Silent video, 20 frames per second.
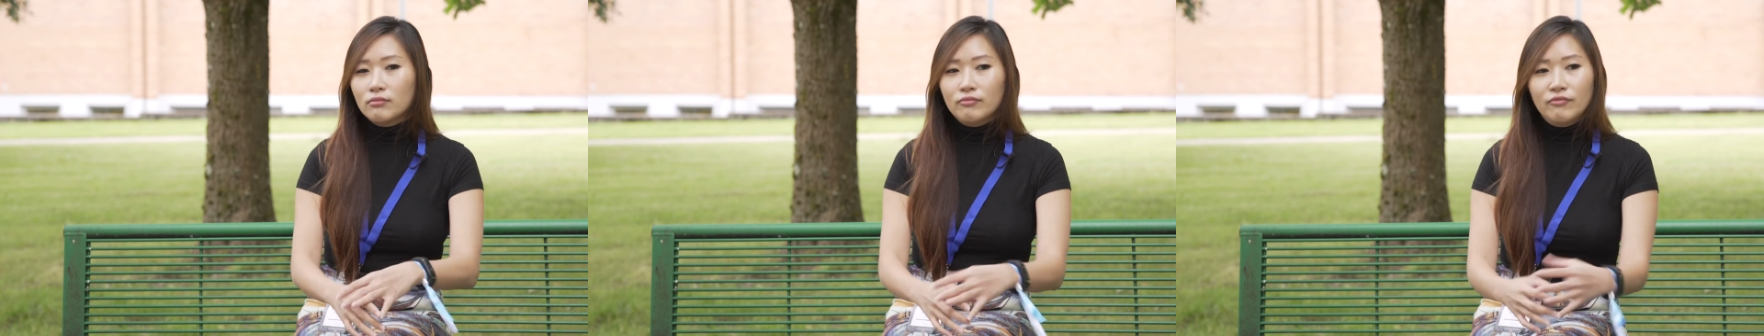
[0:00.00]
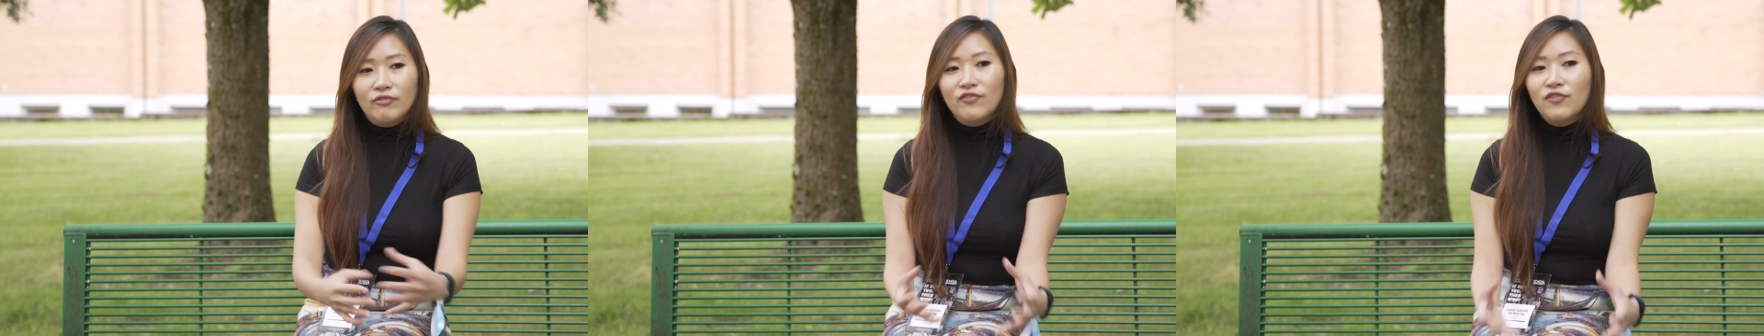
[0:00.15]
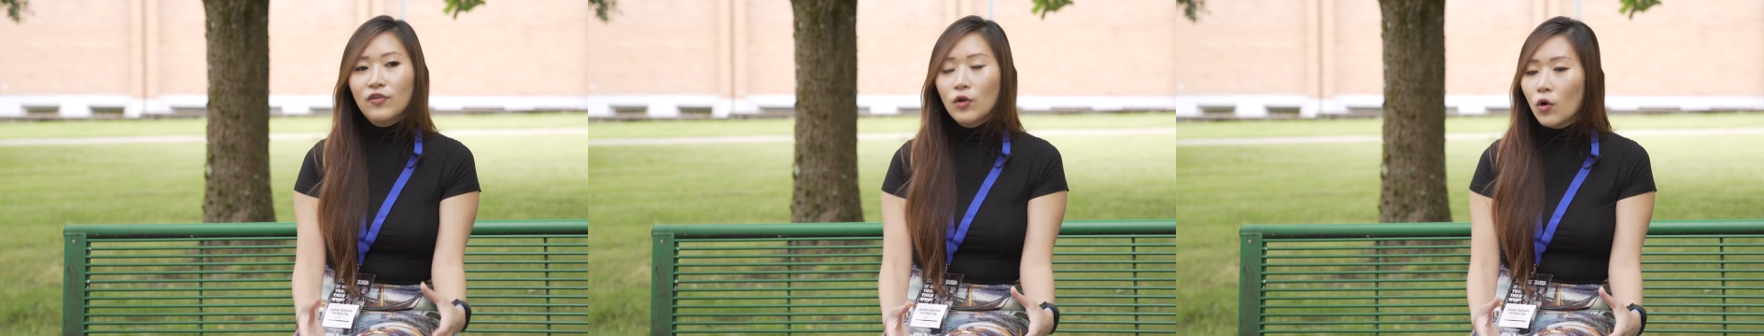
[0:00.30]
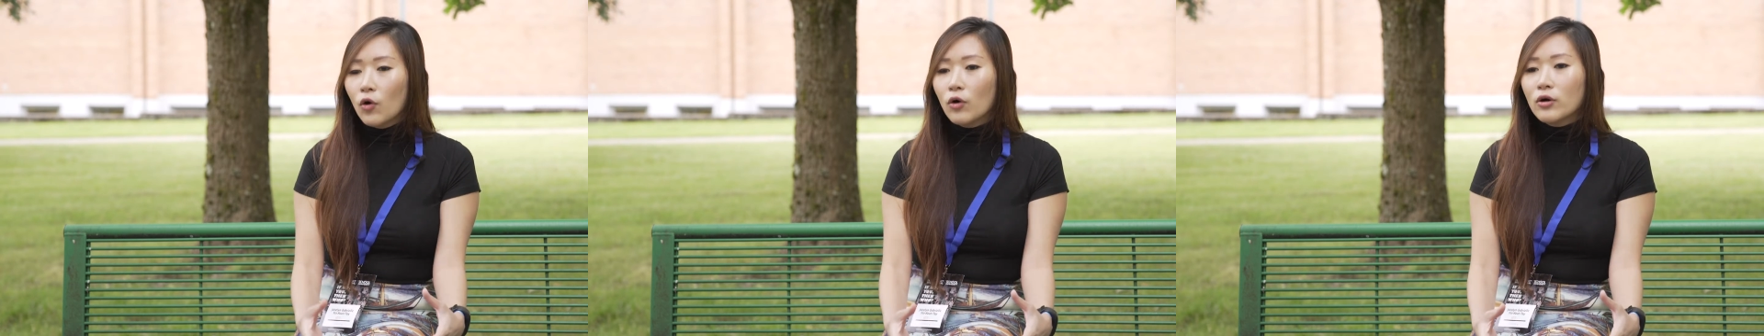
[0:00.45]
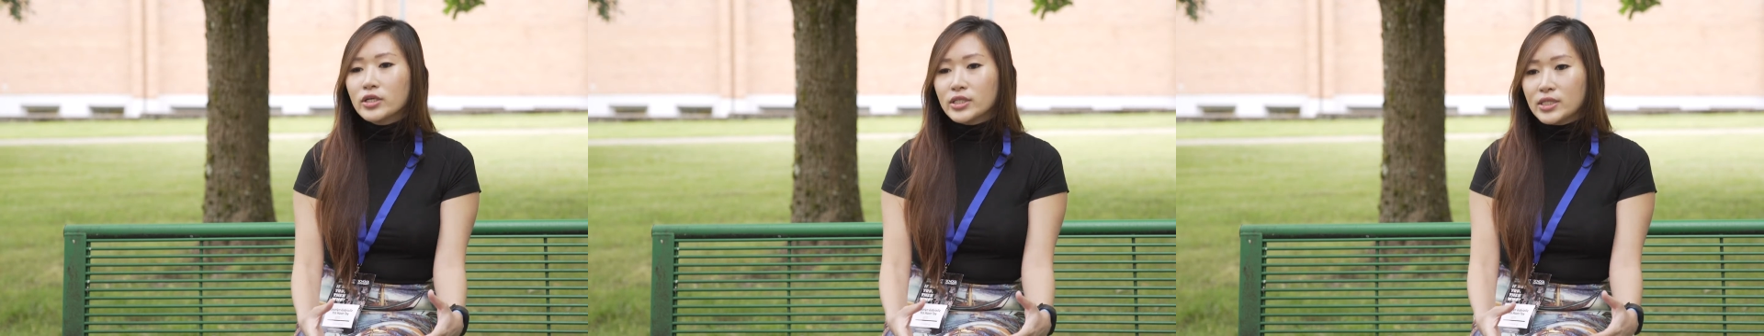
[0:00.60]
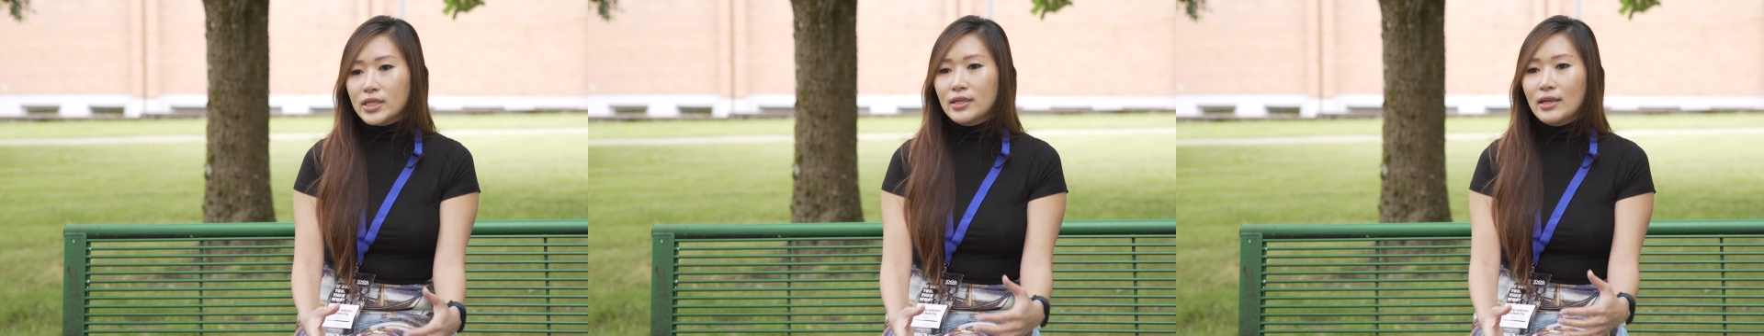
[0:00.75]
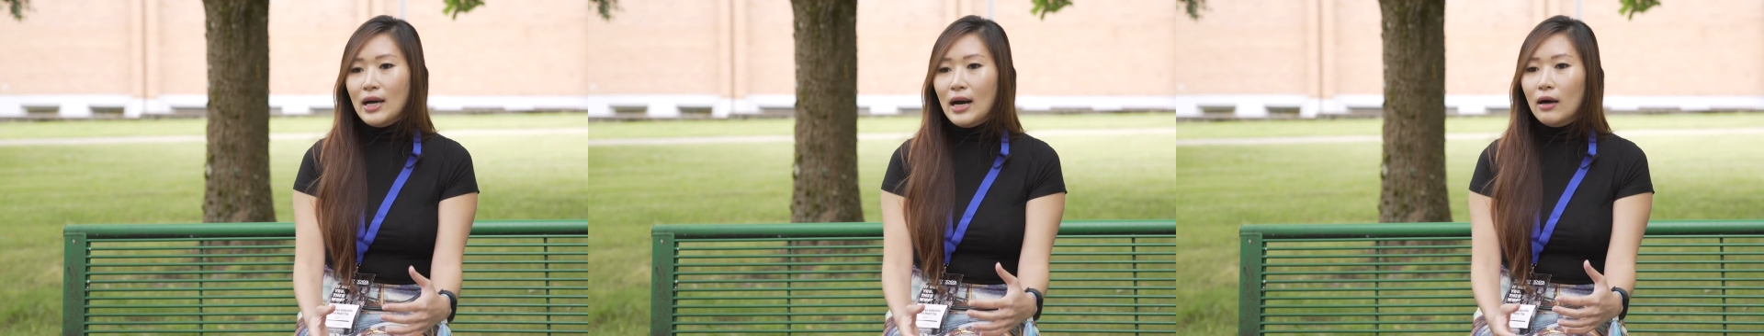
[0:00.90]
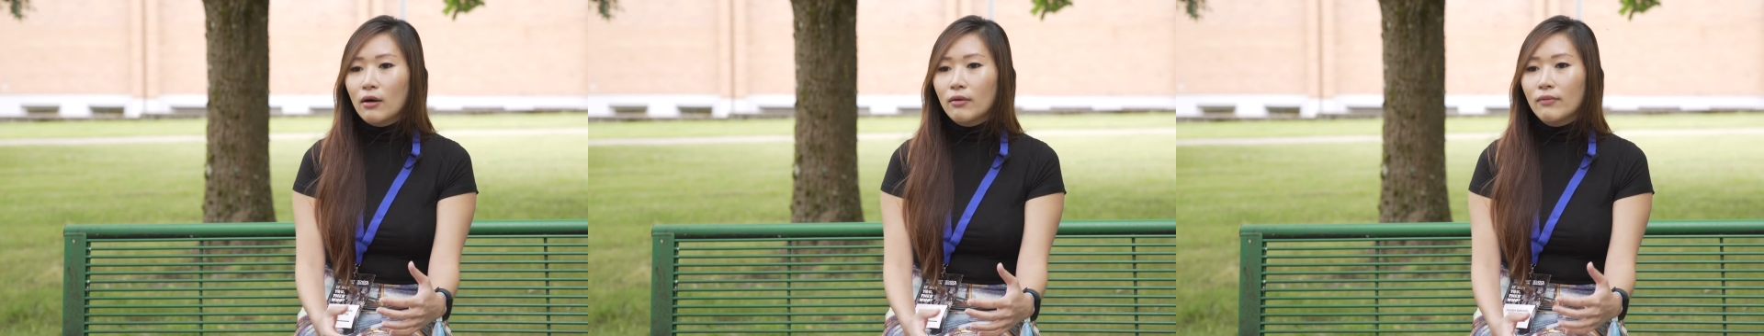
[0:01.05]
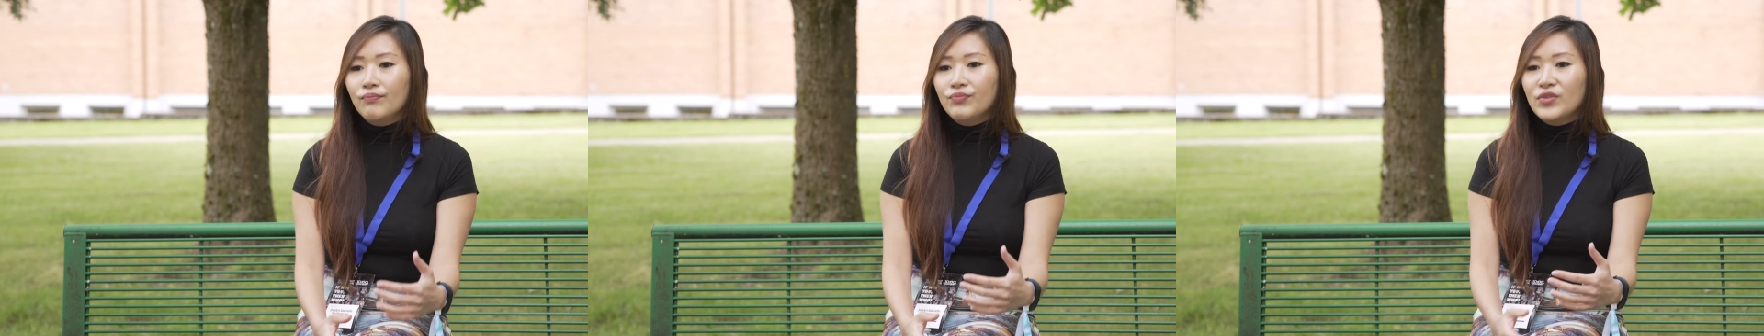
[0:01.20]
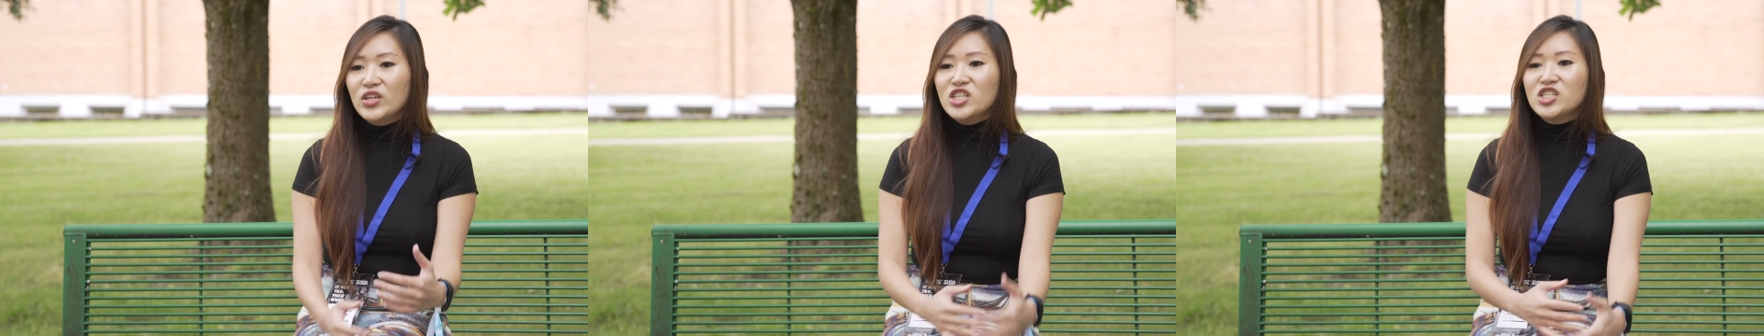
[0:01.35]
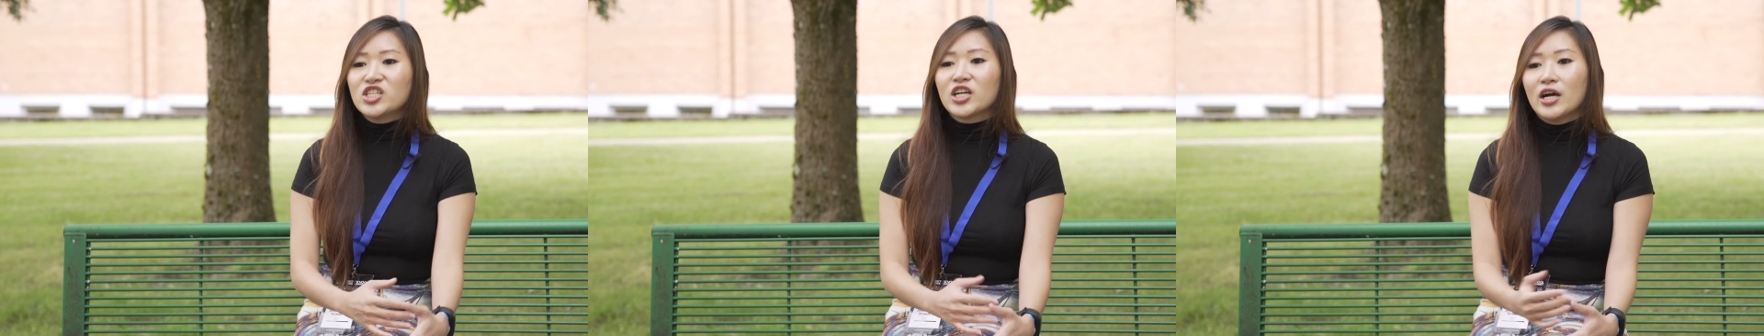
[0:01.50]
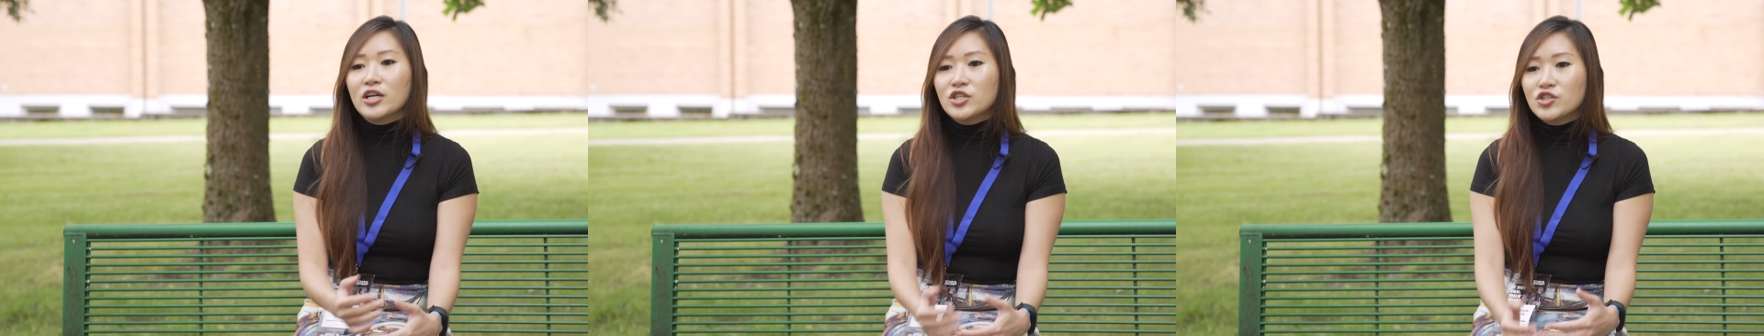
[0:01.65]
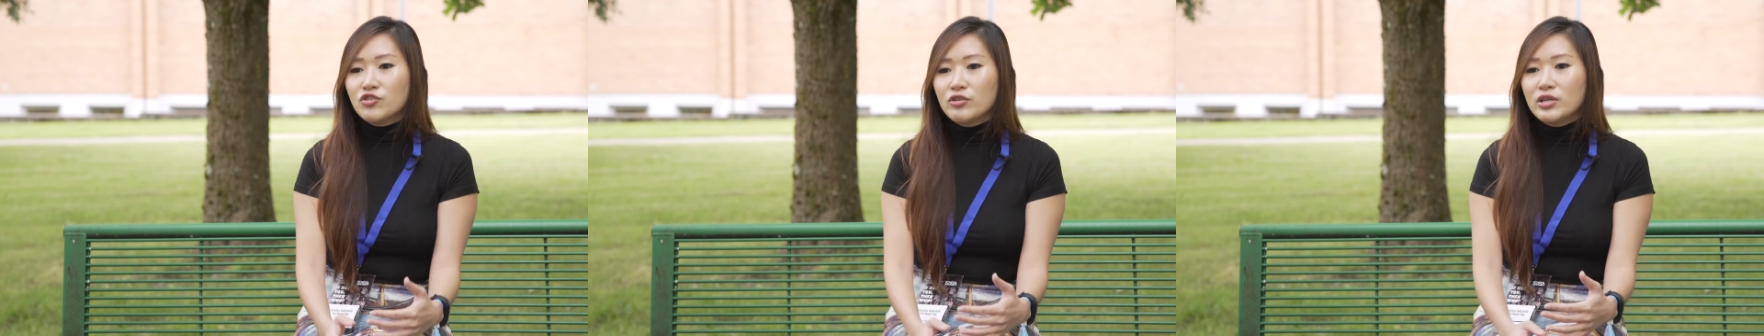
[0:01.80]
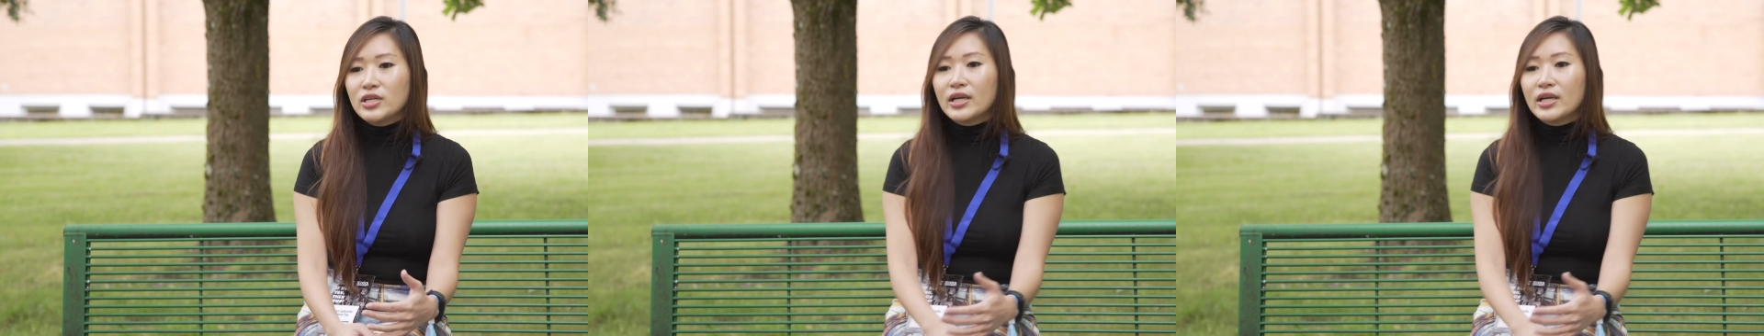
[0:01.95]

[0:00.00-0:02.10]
flaws and how each country